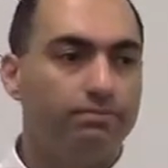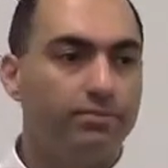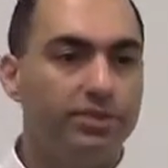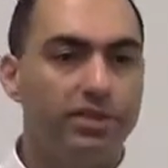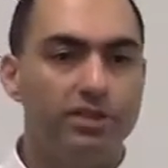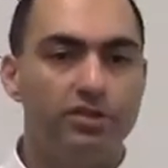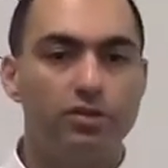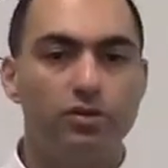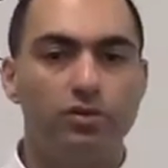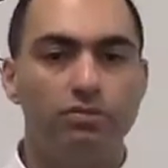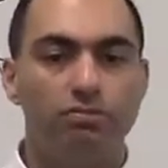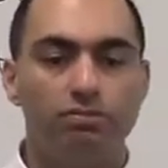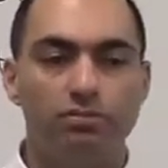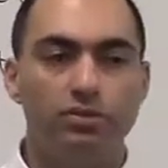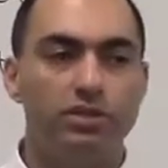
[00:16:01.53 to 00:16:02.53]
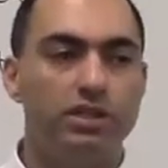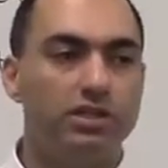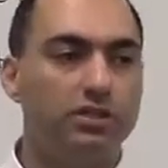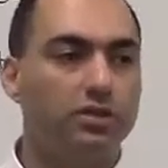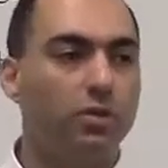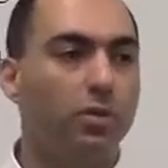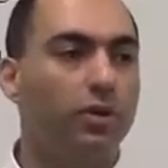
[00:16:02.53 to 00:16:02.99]
Since
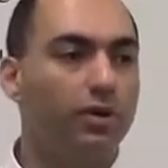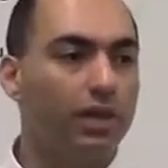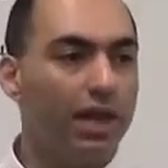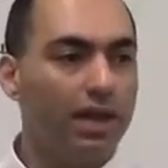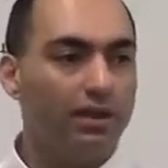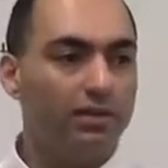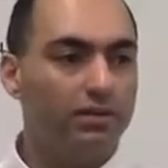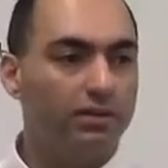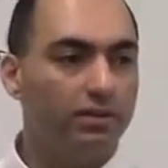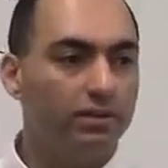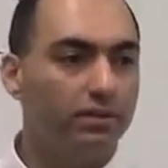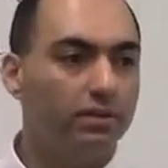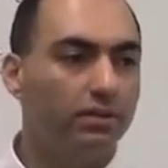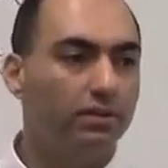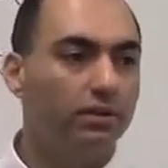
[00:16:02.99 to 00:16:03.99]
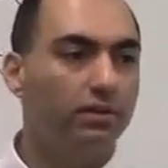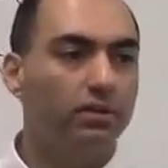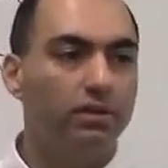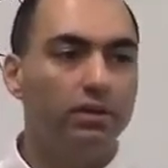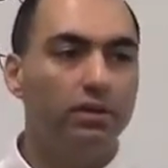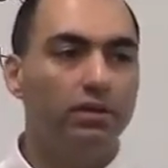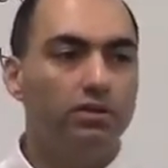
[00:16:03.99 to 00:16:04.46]
you were late,
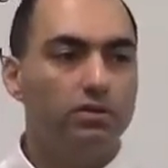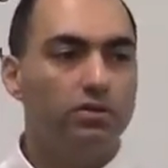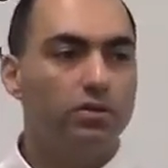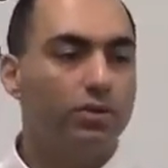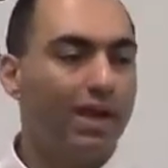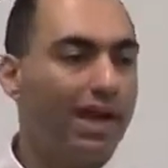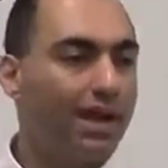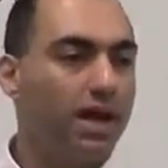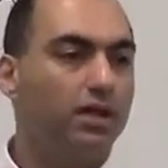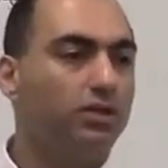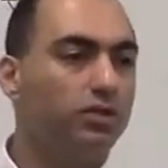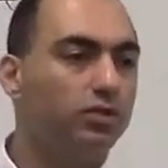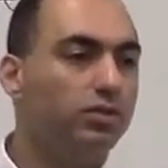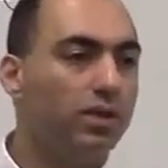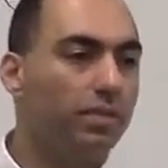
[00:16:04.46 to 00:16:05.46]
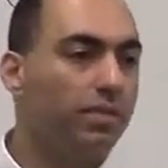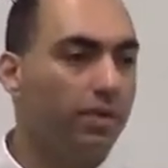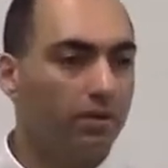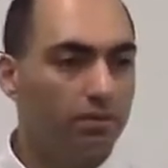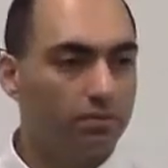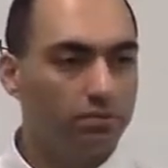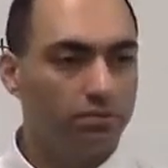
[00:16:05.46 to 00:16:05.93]
you cannot do
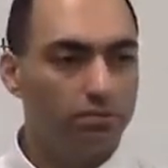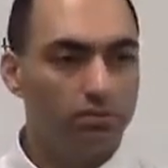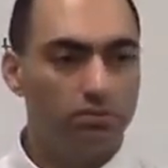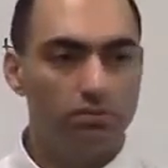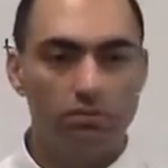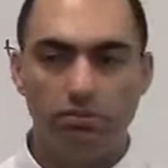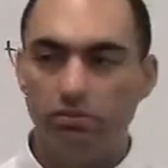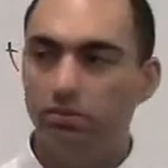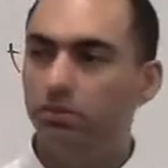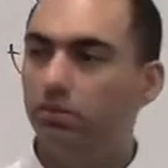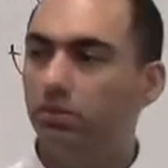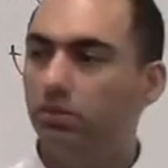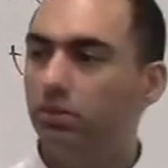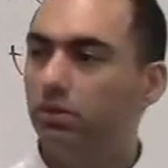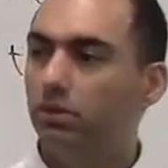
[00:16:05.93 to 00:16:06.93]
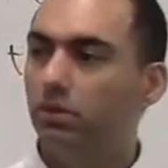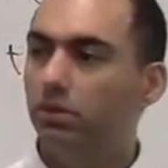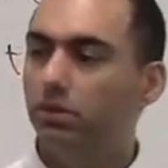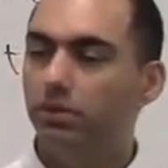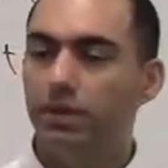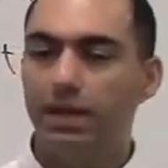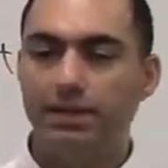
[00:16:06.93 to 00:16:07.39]
something.
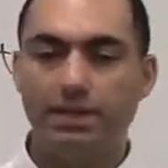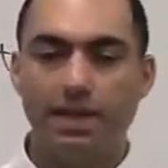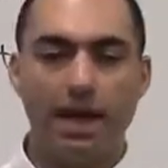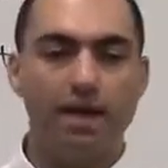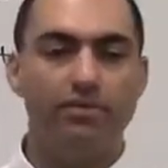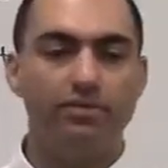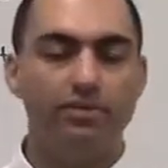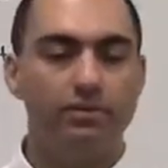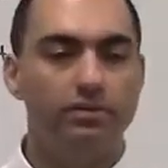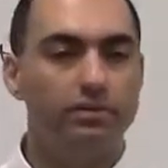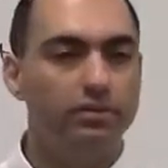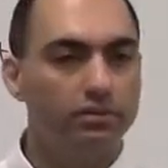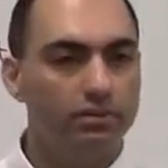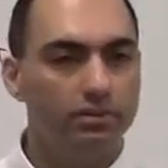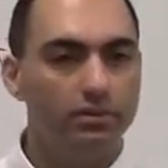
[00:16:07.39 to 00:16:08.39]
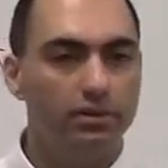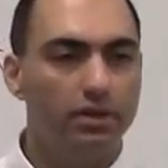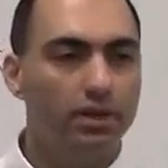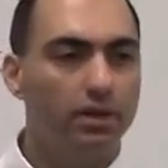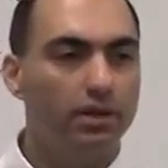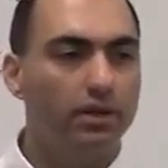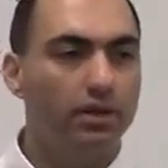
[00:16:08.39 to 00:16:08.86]
You can't have
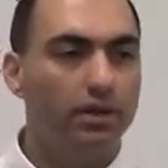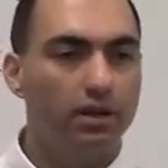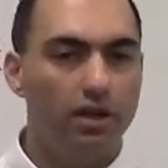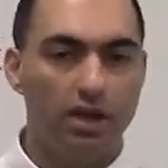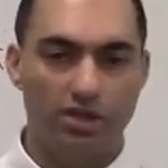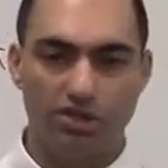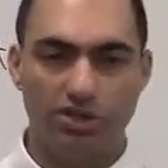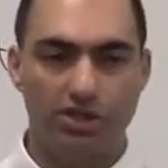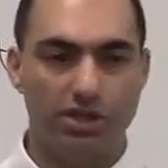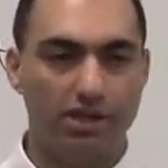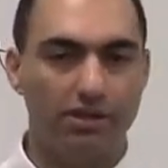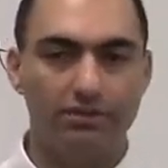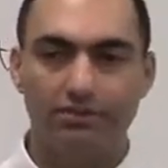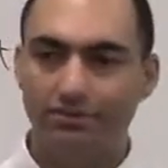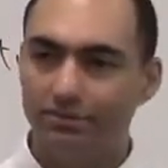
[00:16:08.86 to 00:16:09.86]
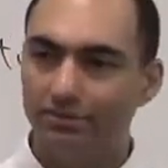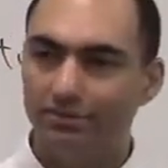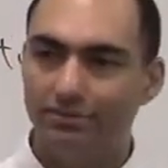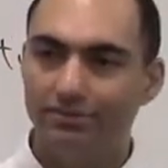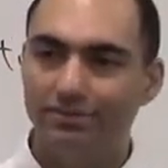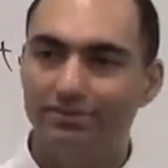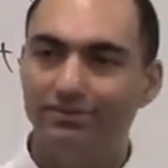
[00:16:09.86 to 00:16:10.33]
lunch today.
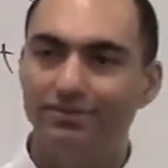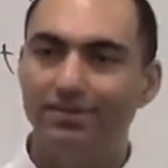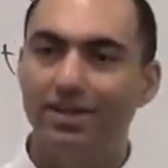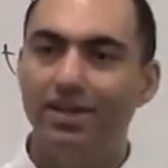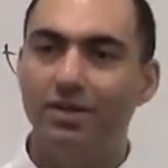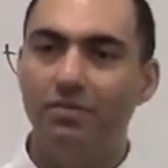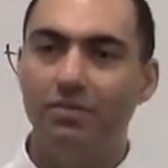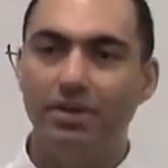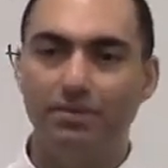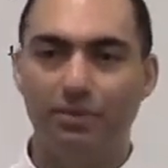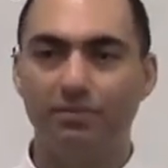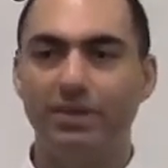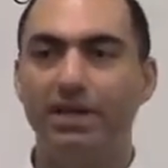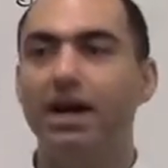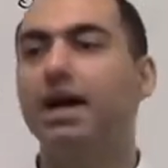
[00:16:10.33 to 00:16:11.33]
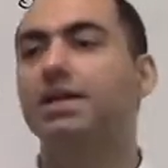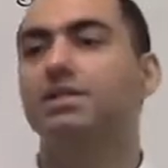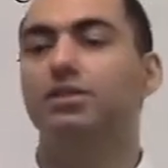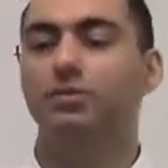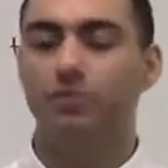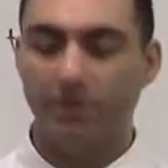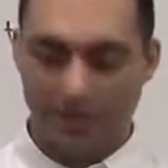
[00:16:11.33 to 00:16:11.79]

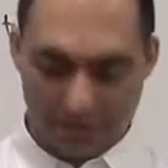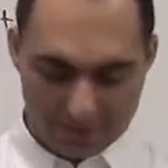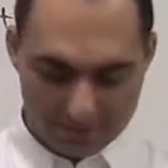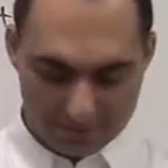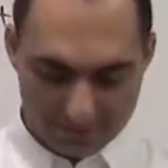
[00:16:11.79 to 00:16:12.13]
Because you were late.